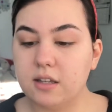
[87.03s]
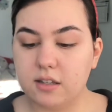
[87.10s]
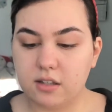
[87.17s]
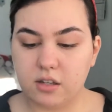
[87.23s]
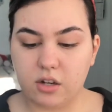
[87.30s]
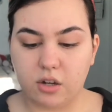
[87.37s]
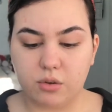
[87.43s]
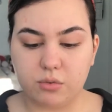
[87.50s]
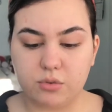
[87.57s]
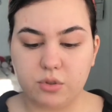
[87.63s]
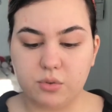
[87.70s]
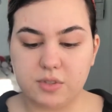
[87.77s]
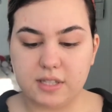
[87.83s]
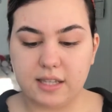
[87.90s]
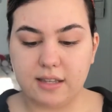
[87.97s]
you know,
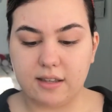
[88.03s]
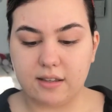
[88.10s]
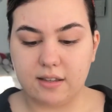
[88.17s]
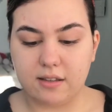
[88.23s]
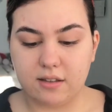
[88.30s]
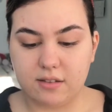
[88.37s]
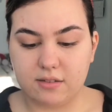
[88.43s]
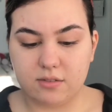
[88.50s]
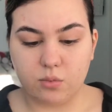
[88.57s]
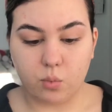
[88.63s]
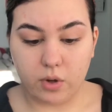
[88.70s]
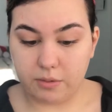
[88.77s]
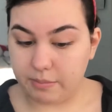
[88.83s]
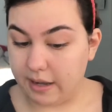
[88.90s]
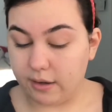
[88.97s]
losing
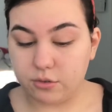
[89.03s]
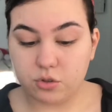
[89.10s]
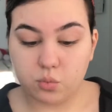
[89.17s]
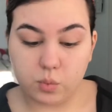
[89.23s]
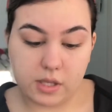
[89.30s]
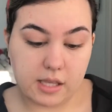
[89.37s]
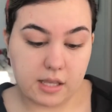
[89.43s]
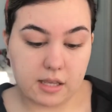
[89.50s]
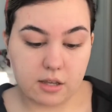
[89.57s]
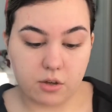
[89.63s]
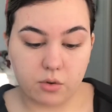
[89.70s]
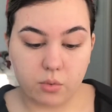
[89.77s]
1 pound a week